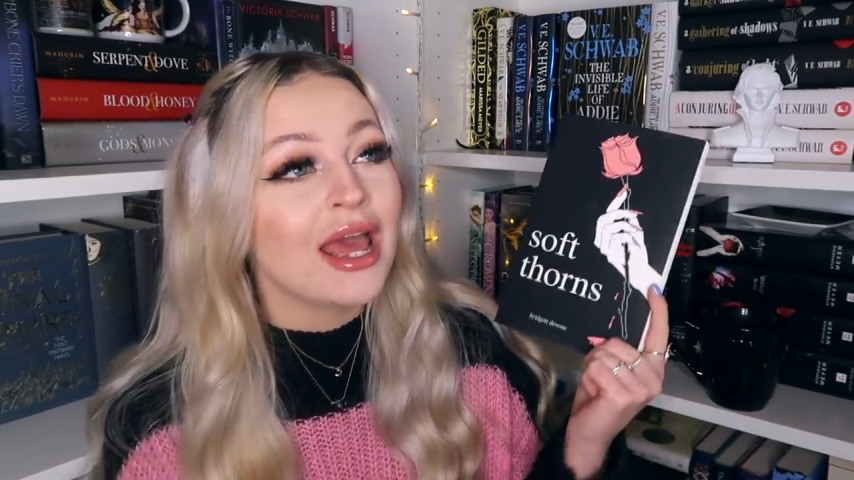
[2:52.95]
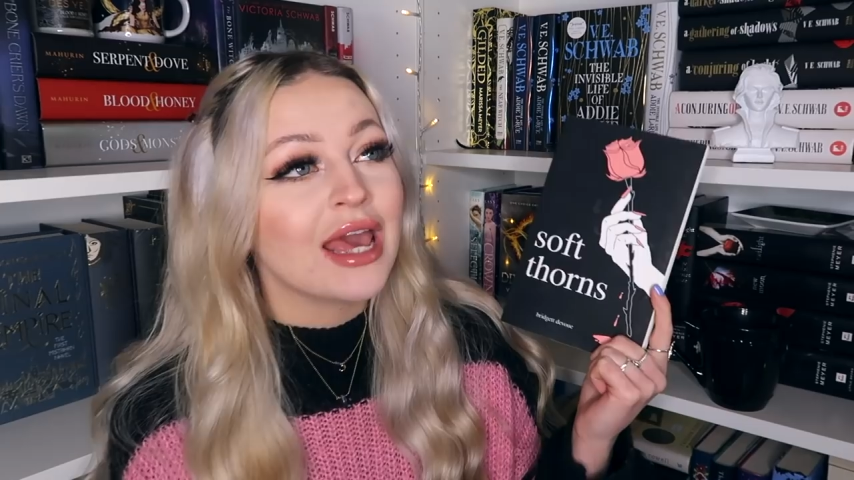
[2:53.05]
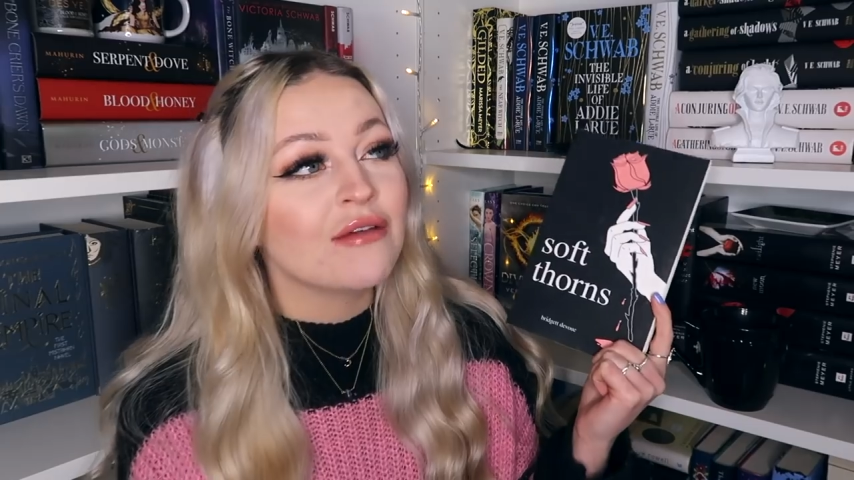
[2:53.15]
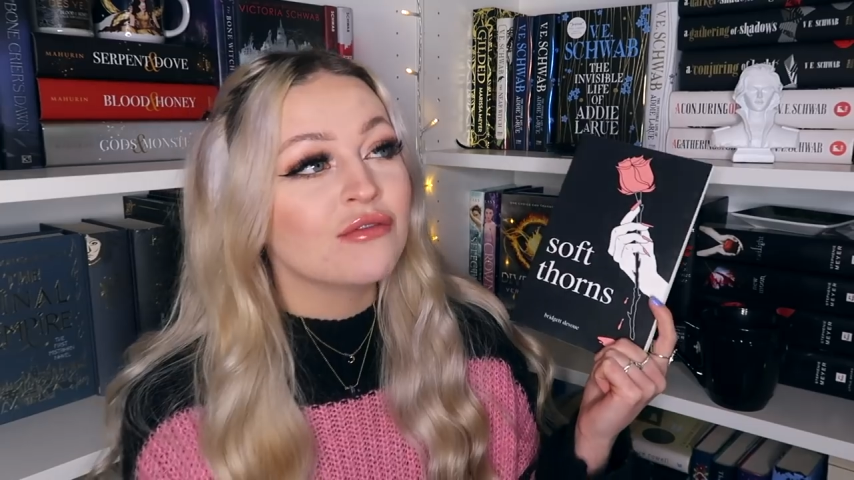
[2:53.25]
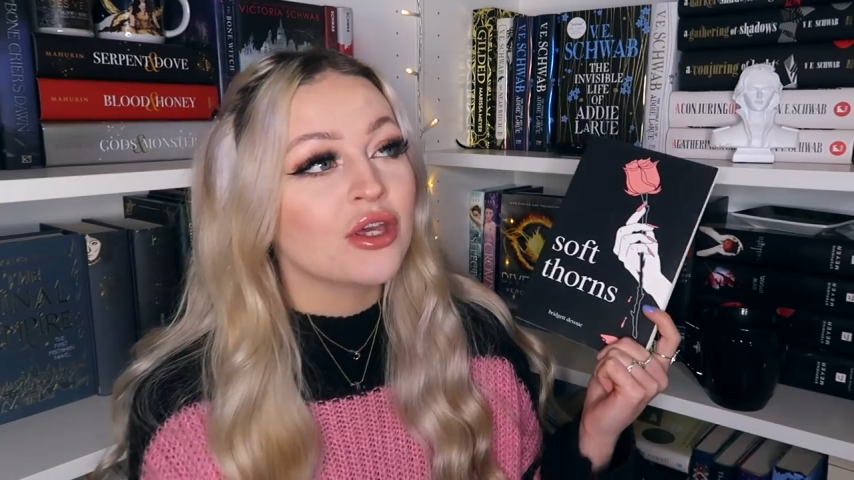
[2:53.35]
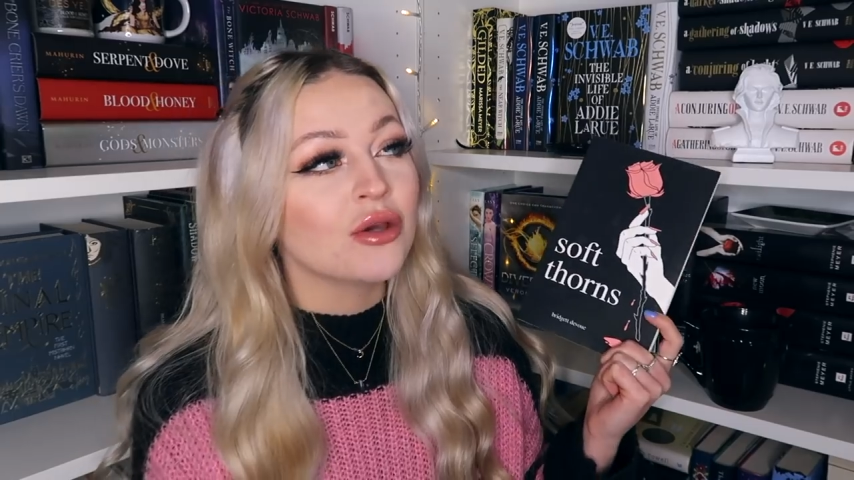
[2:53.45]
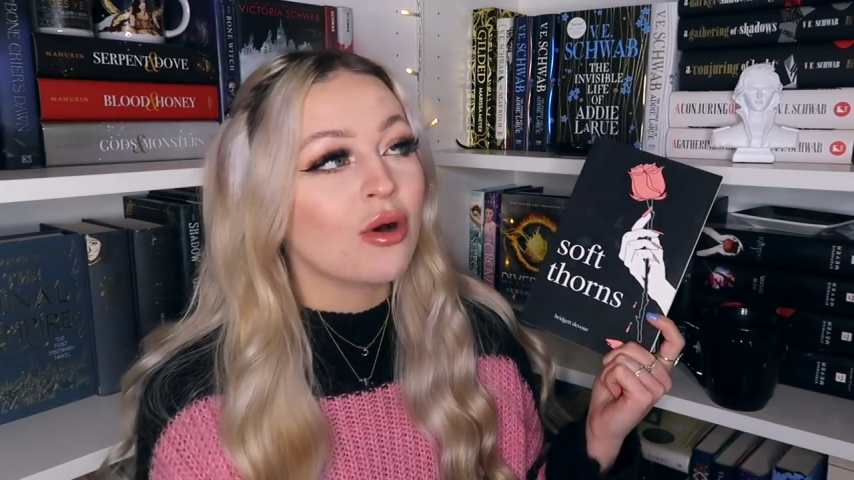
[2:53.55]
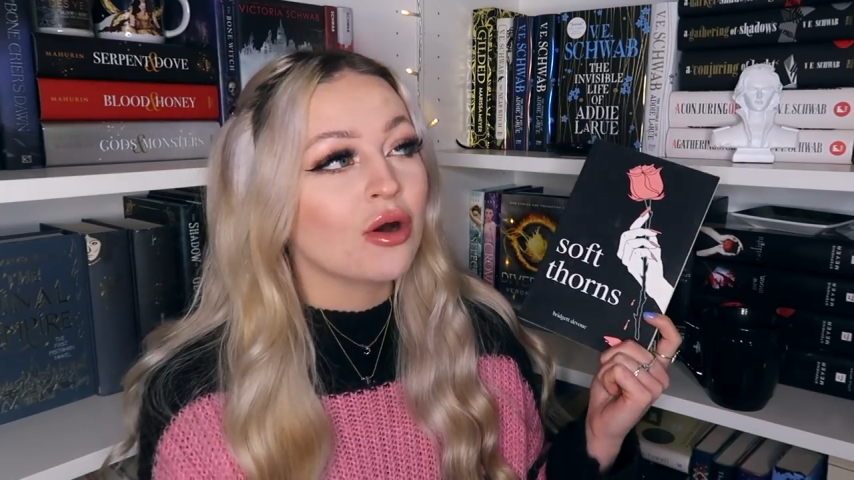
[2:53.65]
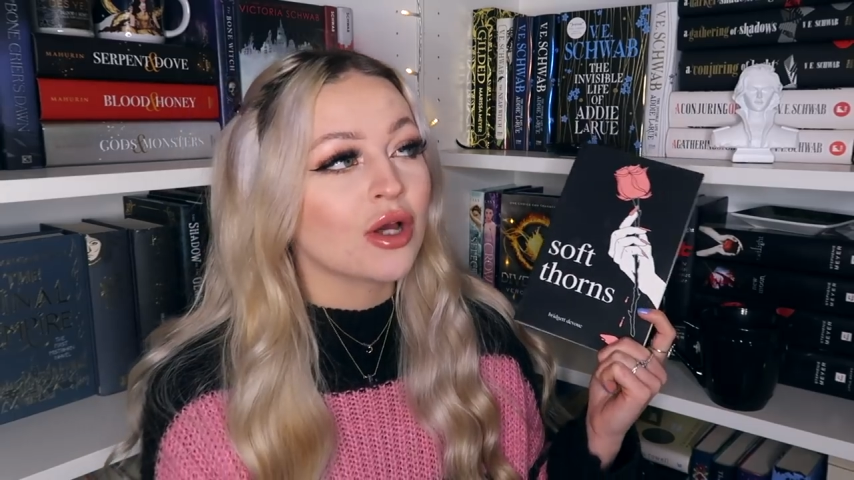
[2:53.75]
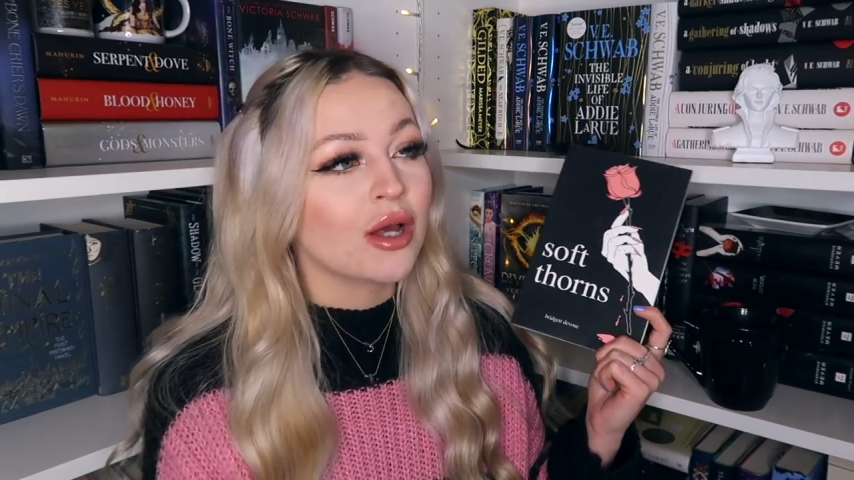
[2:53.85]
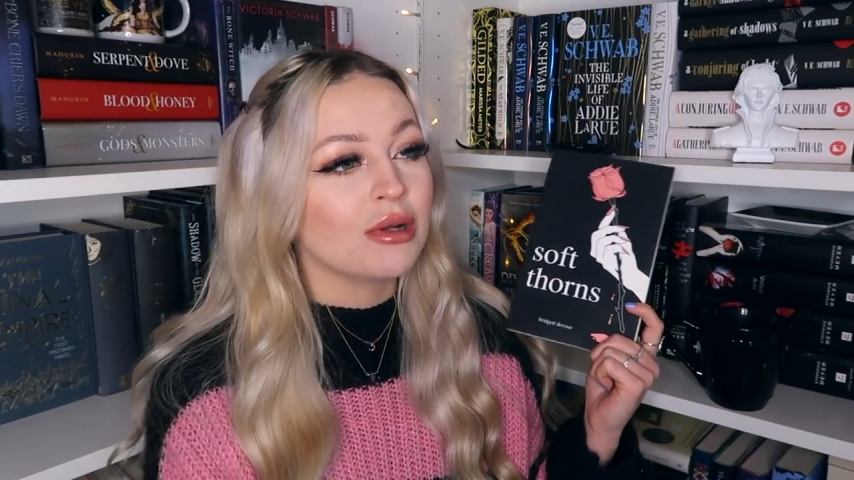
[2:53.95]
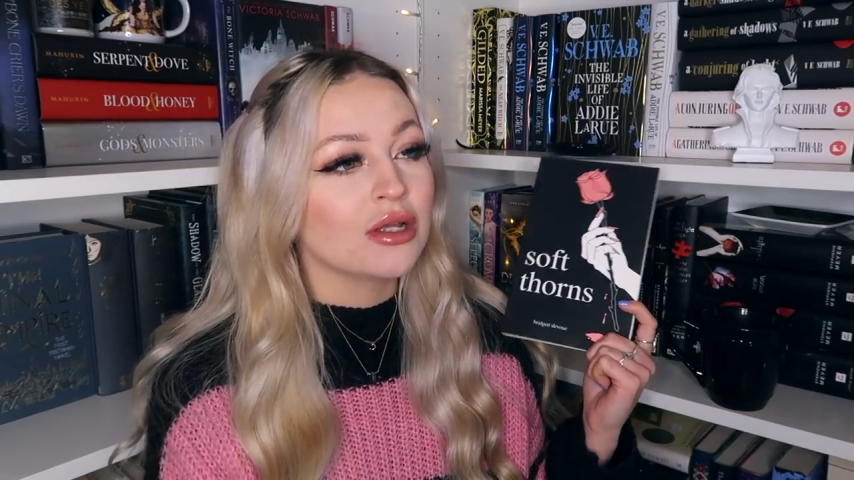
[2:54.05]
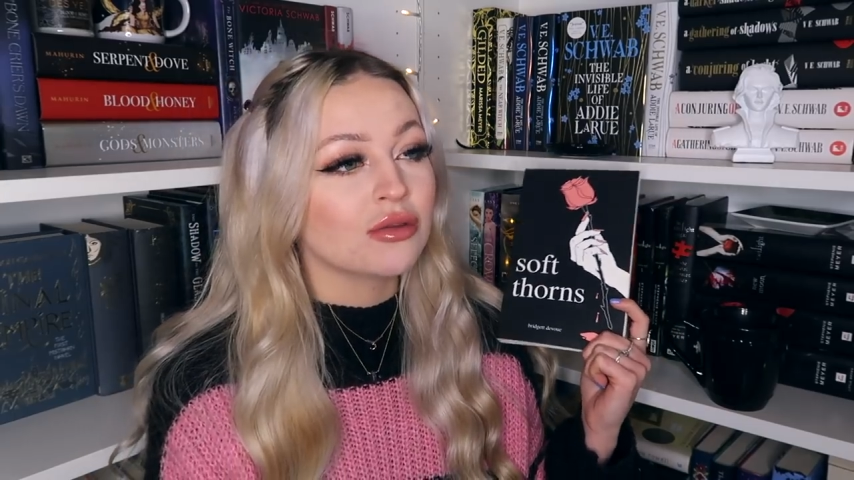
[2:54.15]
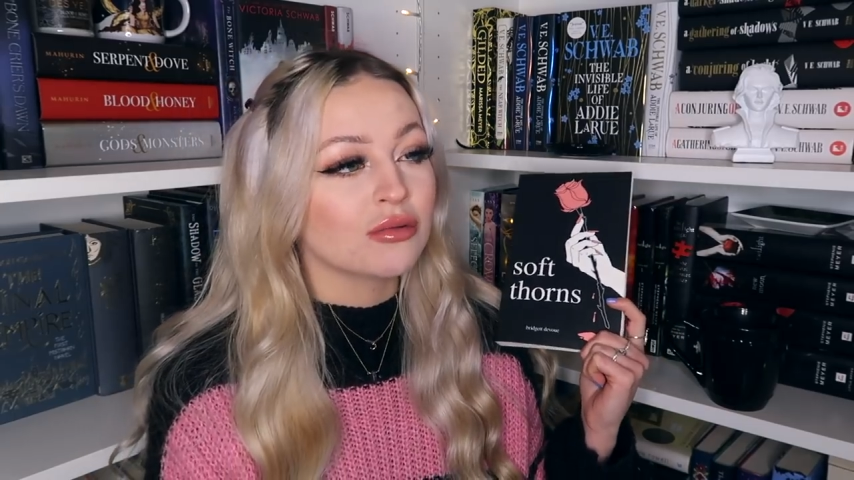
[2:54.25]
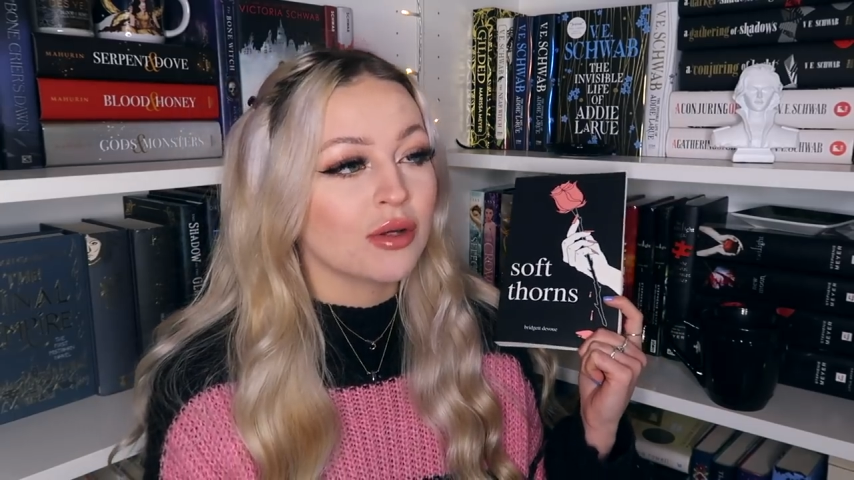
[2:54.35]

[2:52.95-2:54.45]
if you are going through